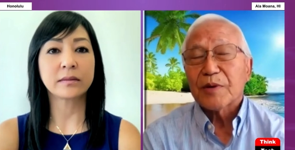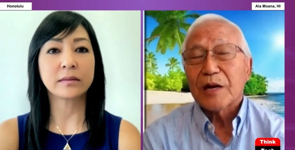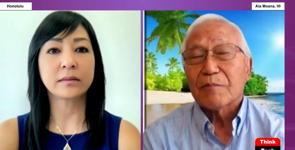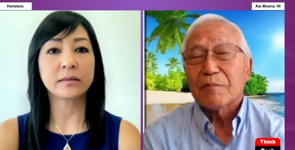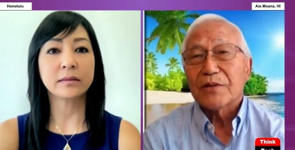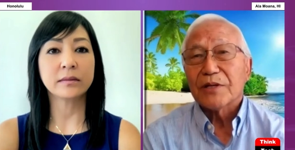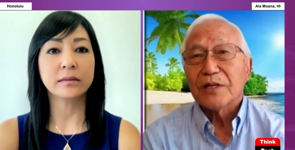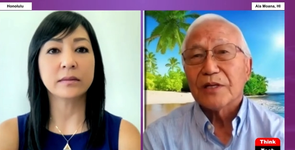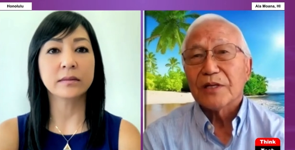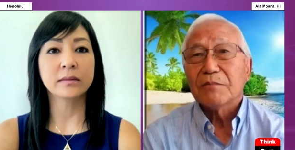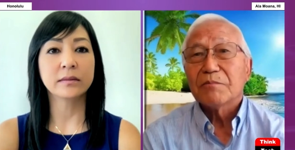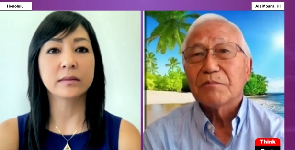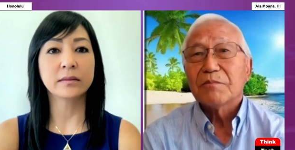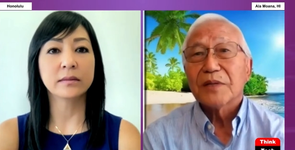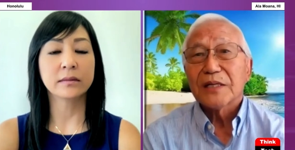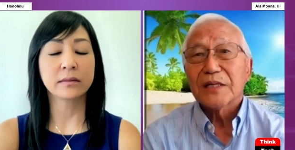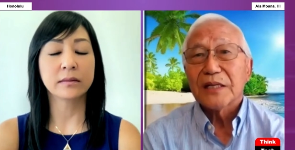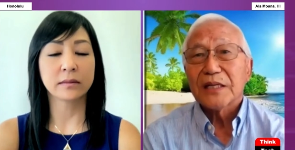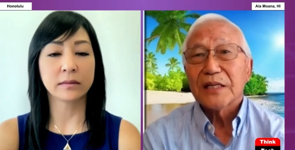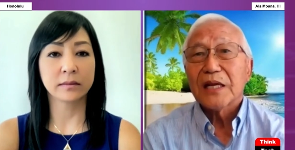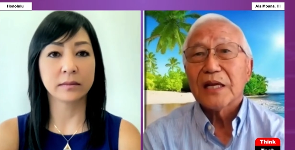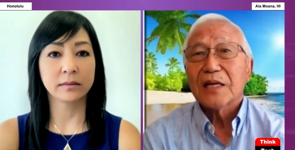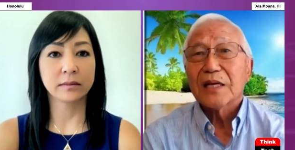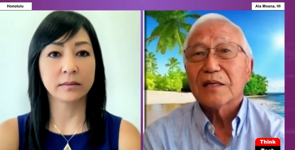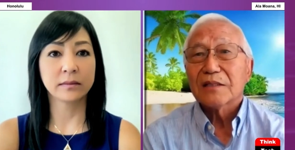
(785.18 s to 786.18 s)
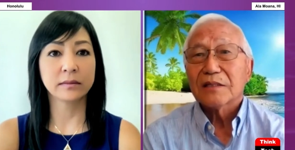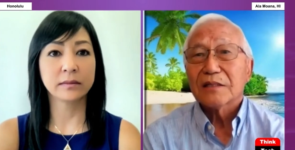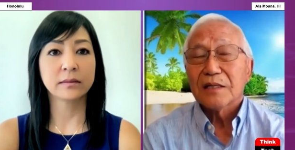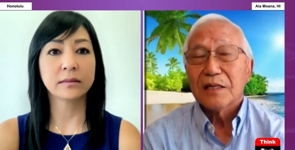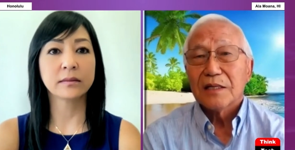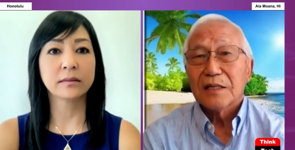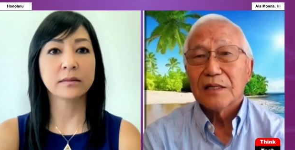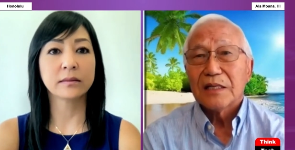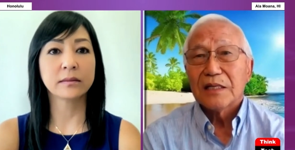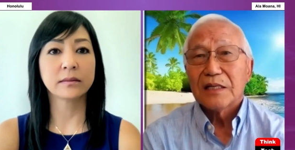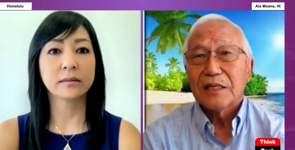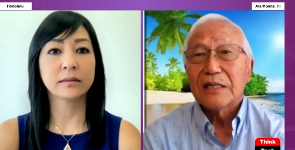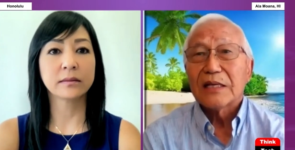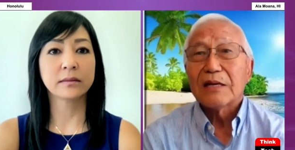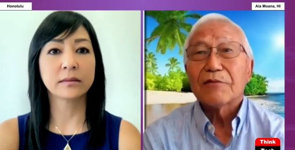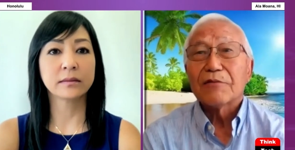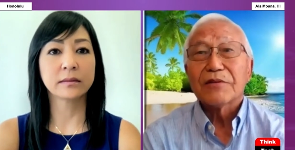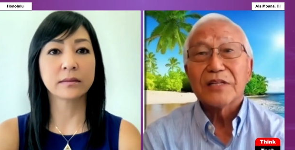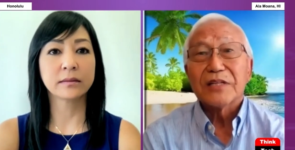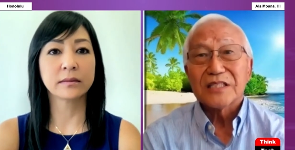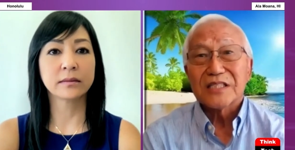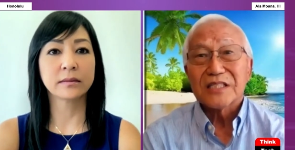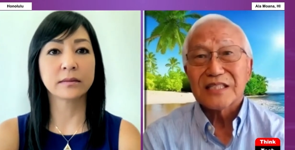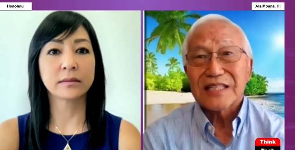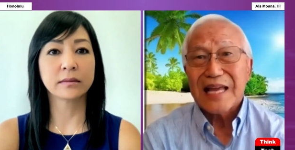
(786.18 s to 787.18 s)
Speaker 1: the property, but he had
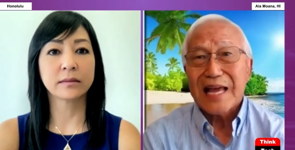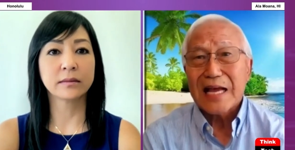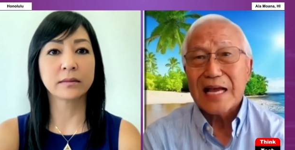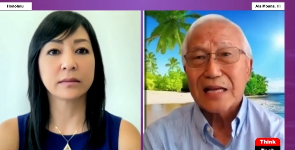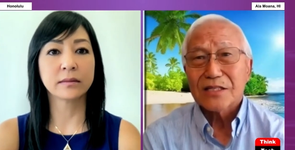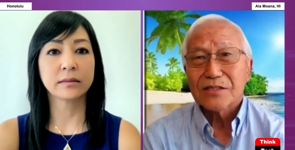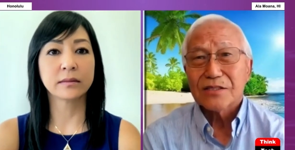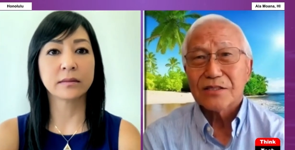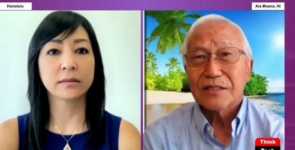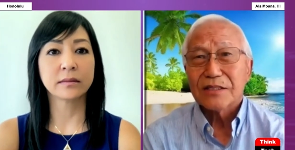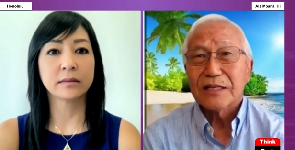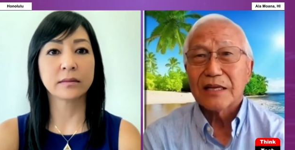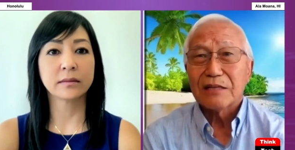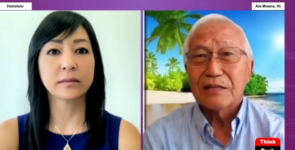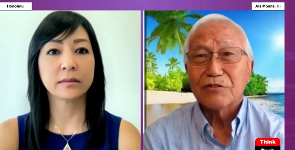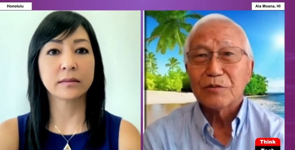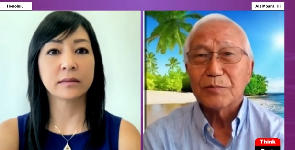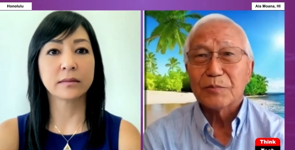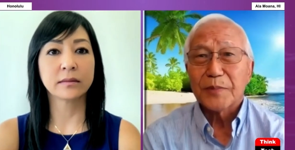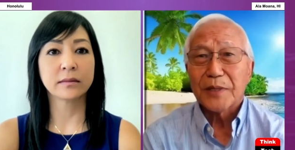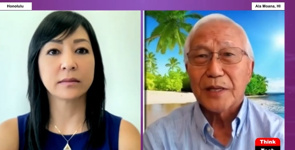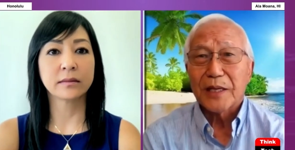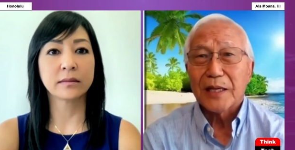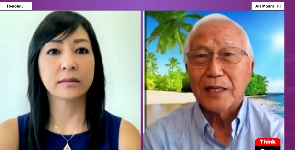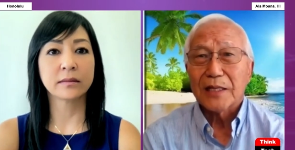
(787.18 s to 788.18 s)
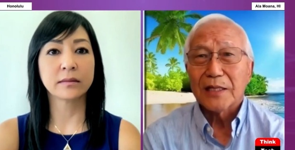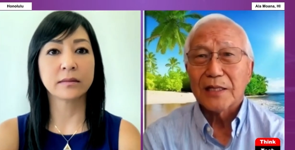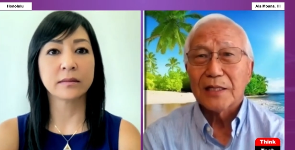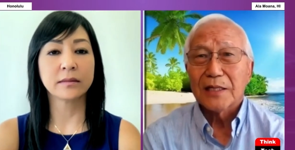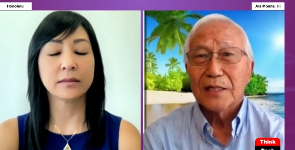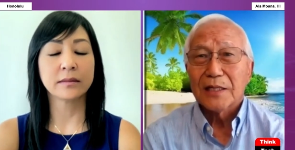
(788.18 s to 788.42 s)
inheritance tax that he had to pay.